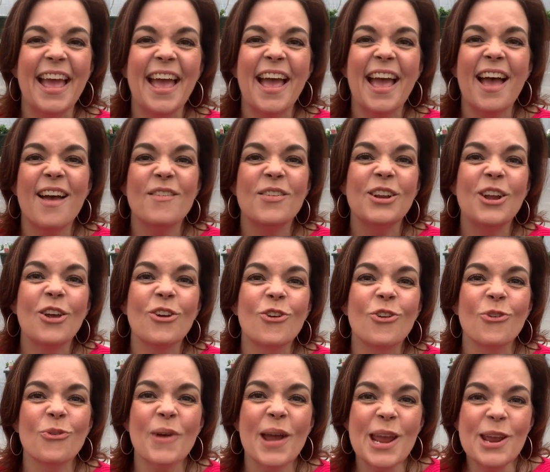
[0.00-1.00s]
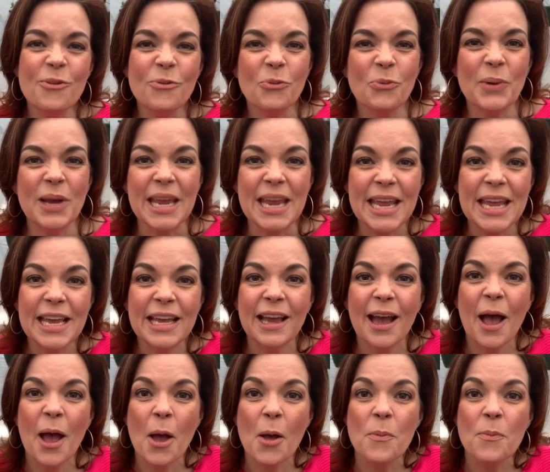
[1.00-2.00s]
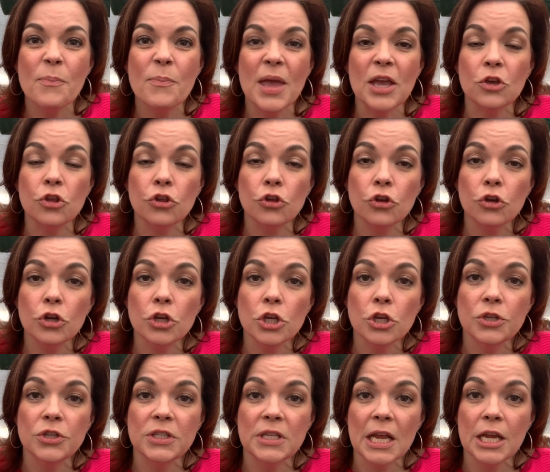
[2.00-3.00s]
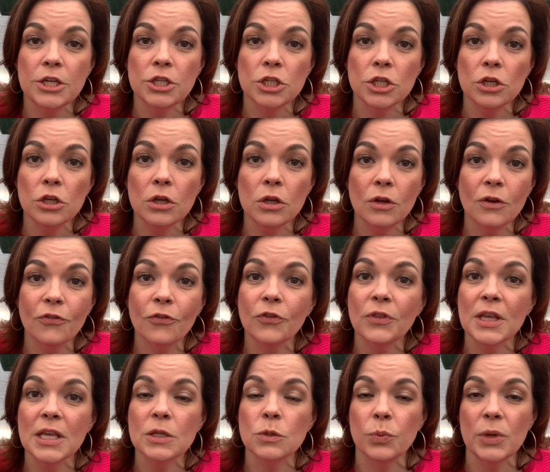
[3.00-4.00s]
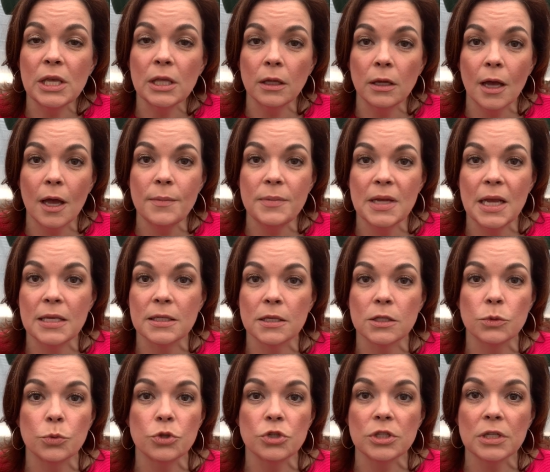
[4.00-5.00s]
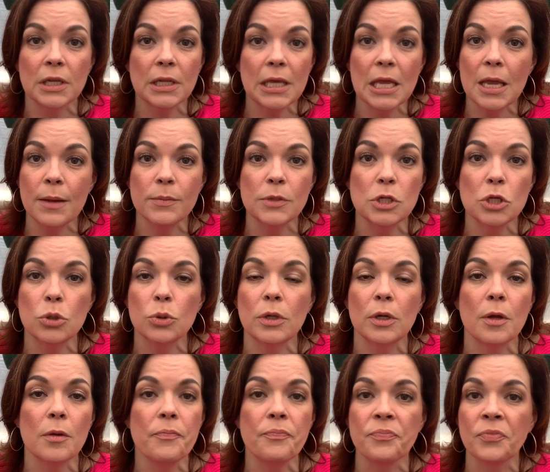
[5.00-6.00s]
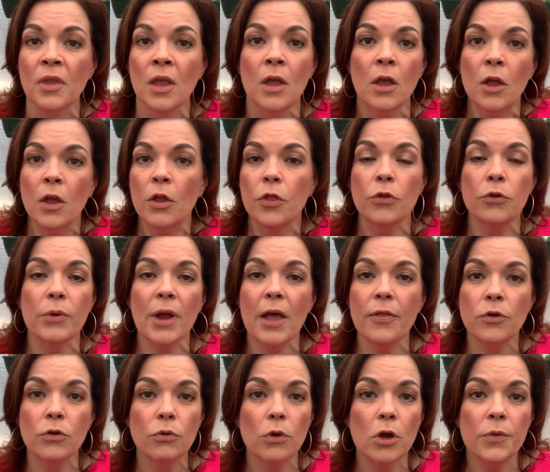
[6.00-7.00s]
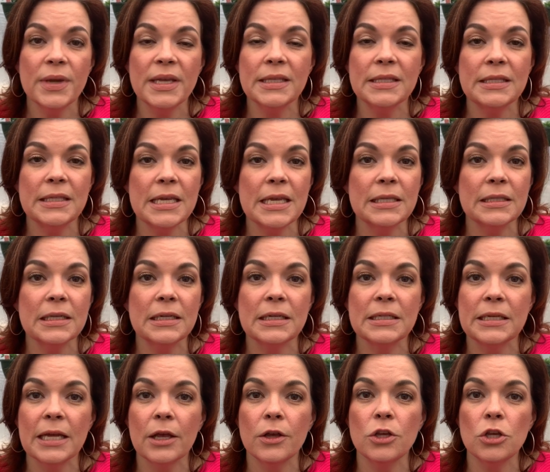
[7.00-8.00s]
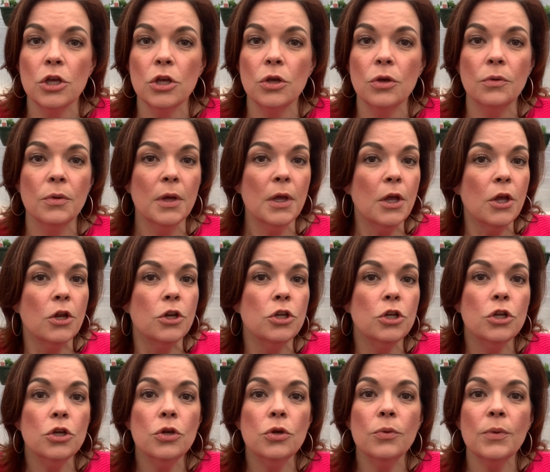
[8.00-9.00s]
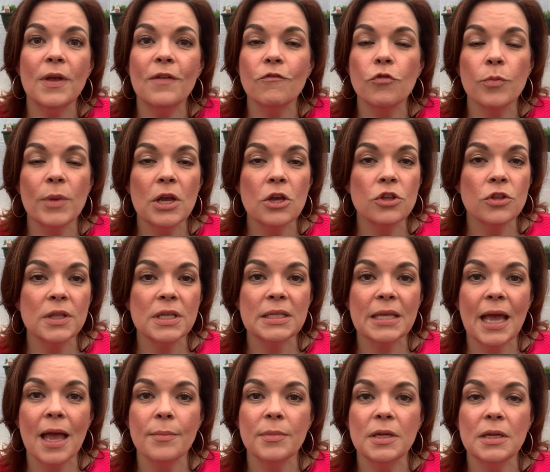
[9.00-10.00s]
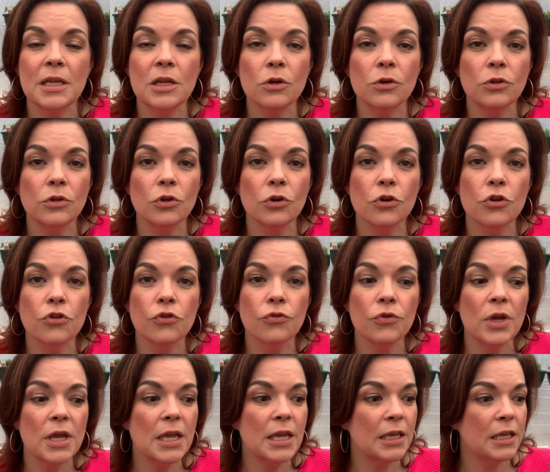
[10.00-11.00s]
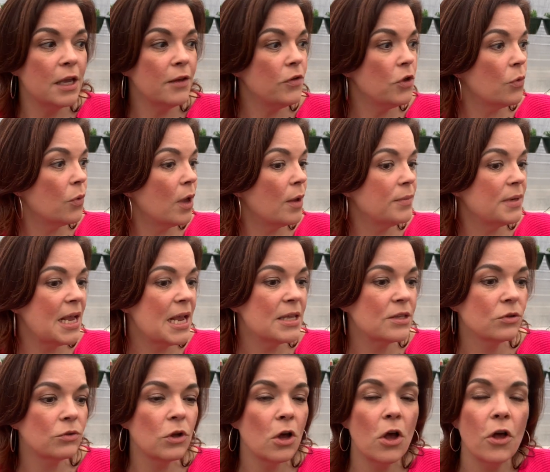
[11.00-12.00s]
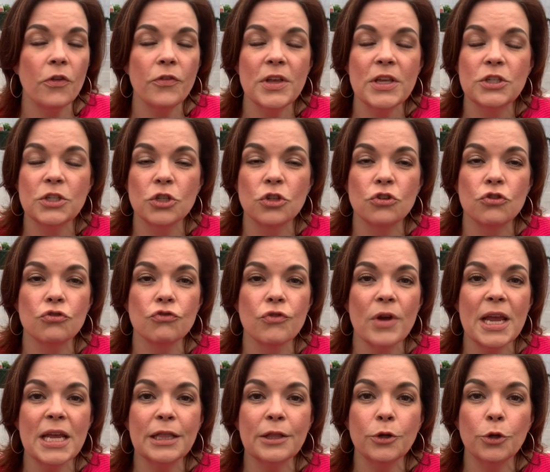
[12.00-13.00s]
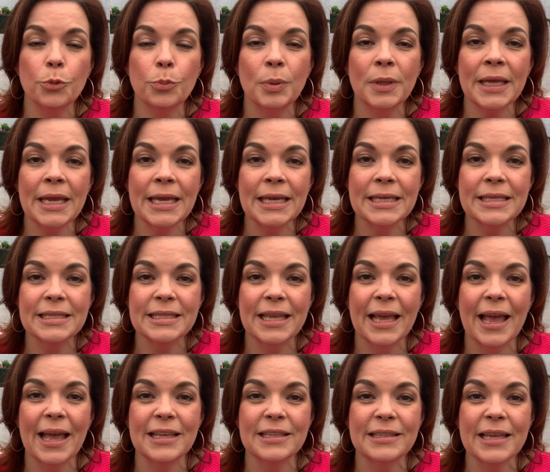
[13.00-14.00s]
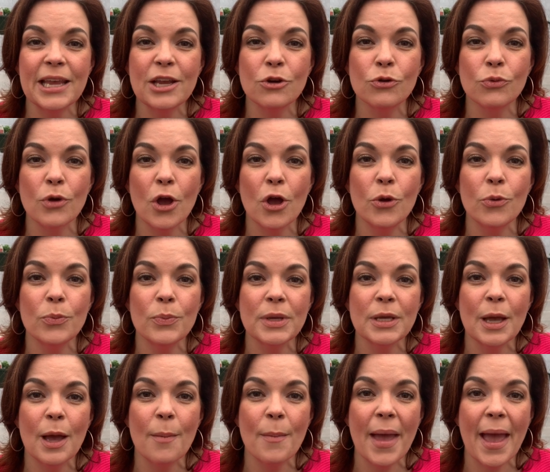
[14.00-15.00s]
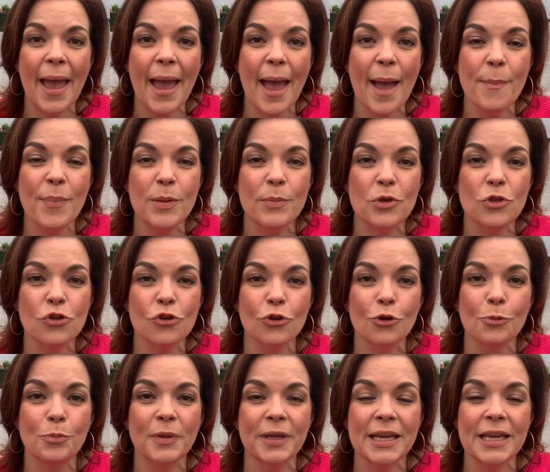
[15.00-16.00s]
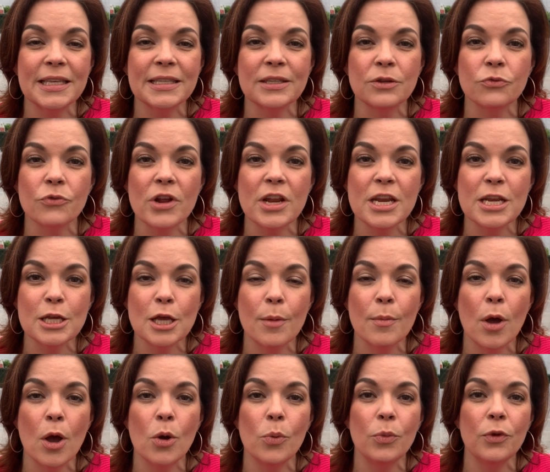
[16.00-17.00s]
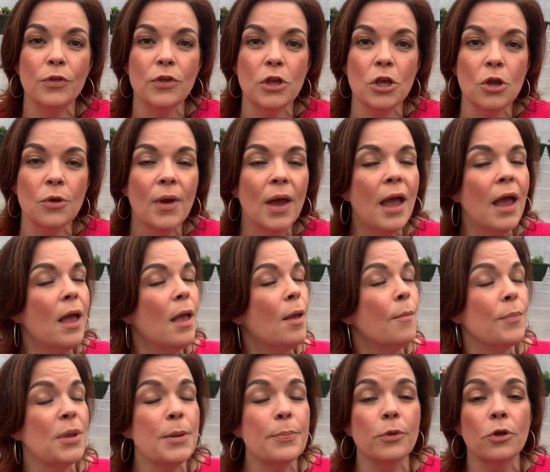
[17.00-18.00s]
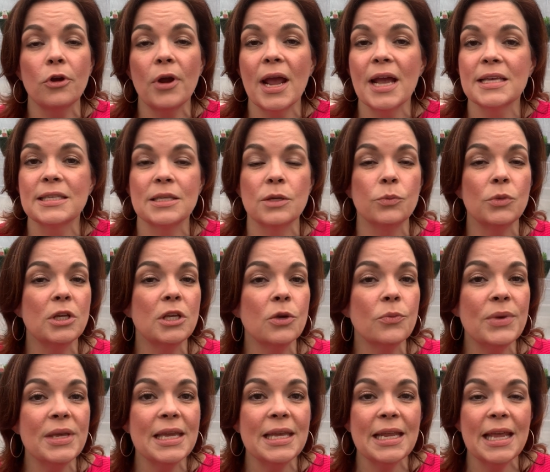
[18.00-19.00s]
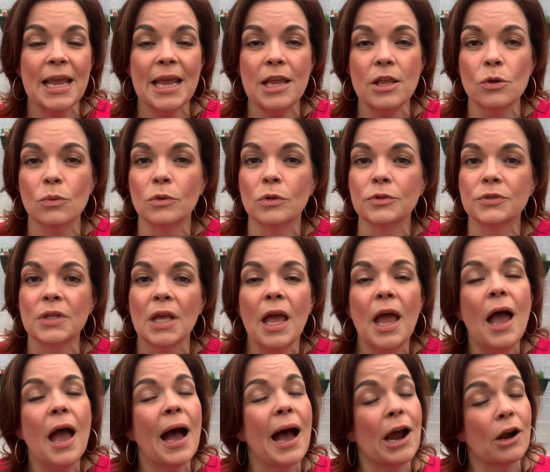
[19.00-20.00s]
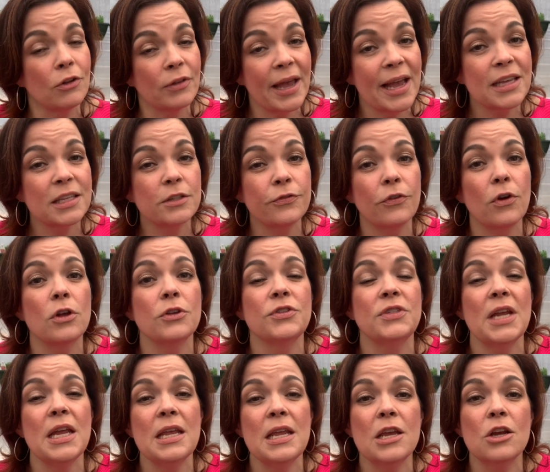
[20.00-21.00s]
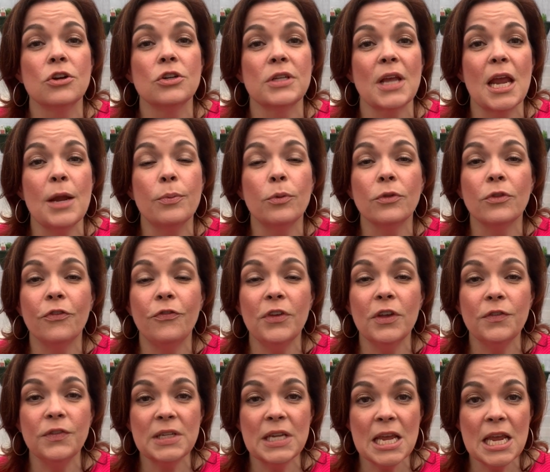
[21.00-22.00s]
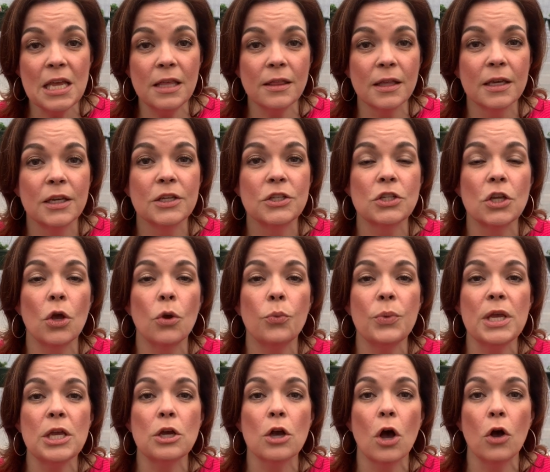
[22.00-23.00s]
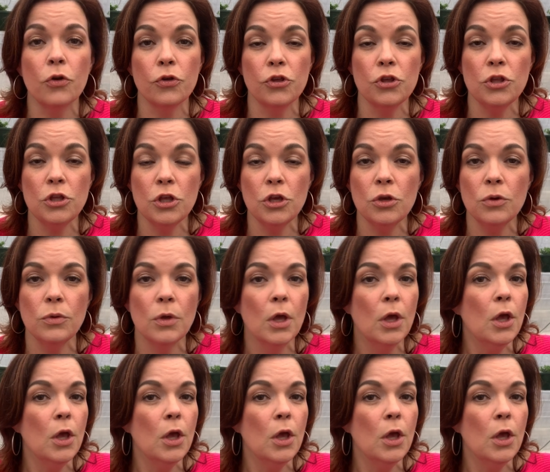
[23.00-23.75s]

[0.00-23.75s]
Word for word: having a great week. Um, make sure you stay tuned for these weekly updates because we're just going to keep doing them throughout the growing season to tell you new information that's happening here at the nursery, give you updates on all these great little plants as they grow and become happy, mature plants and ready to come home with you. People are asking, when can we get annuals? Our last frost date here is April the fifteenth, so we caution you.